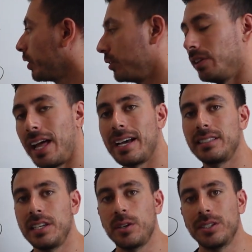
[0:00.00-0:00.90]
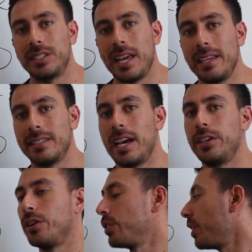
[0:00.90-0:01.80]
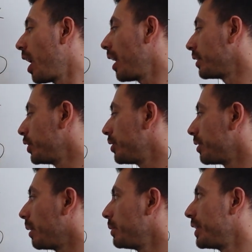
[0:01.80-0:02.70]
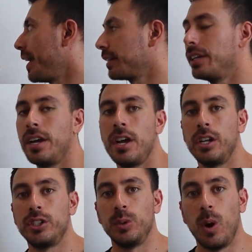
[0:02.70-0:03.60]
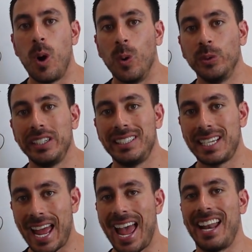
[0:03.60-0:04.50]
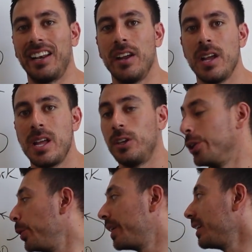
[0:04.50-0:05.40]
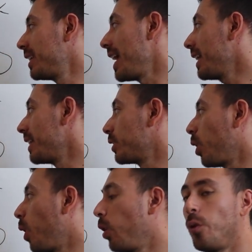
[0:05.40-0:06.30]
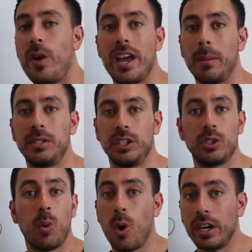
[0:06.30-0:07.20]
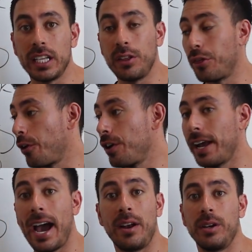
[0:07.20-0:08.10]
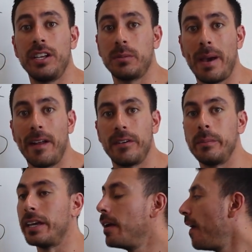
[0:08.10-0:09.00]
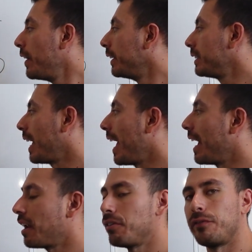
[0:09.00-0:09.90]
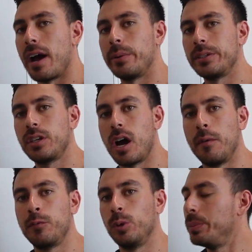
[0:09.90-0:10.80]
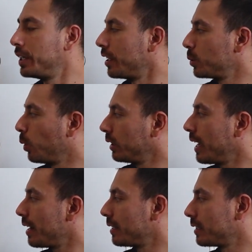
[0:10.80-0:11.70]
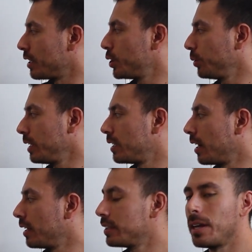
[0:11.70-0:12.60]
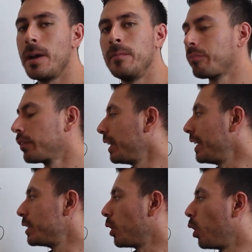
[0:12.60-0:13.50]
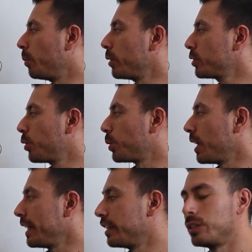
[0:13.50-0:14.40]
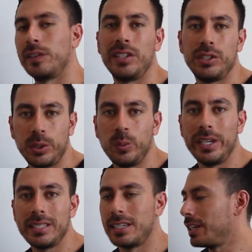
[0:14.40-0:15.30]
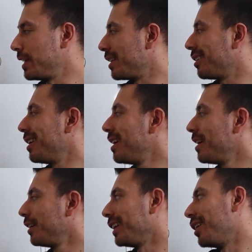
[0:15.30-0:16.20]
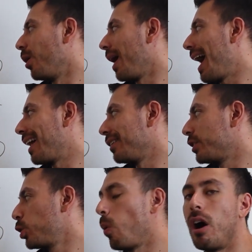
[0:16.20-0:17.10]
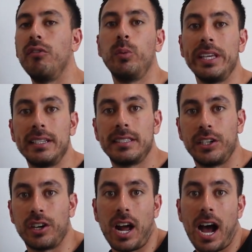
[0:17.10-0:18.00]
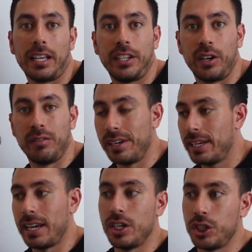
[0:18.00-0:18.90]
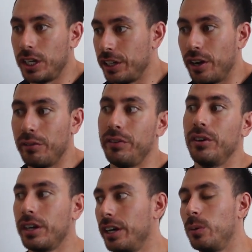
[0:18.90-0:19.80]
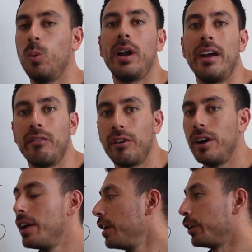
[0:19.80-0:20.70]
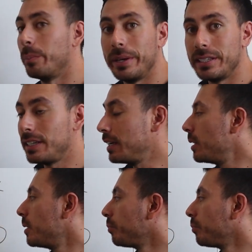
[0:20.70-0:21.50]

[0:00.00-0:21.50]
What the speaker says: the last thing I'll say is that you're not subject to only 10. You can take this all the way up to 20, 30, it doesn't matter to me. 10 I found is comfortable because what that essentially does is almost create, there's 52 weeks in a year, at 12 weeks you're not, vacation, you don't feel good, whatever, you're busy.